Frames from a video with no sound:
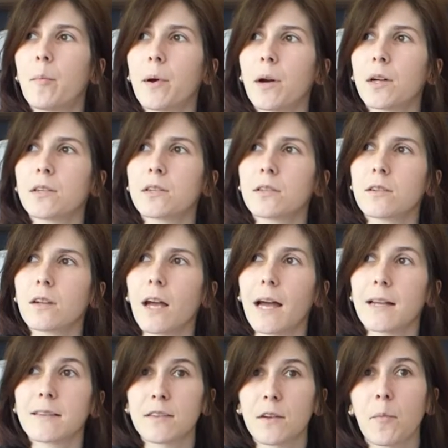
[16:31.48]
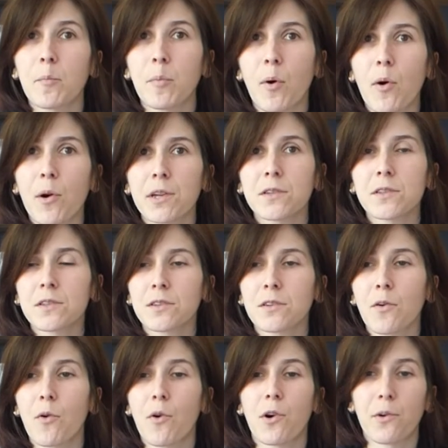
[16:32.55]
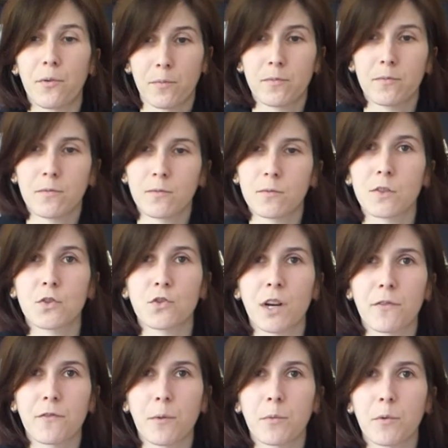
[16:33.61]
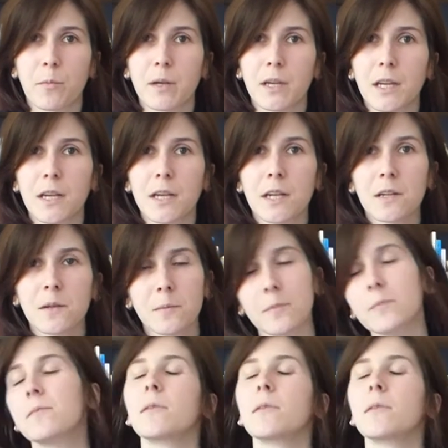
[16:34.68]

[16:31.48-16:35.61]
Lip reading: But at some point, or straight from the beginning,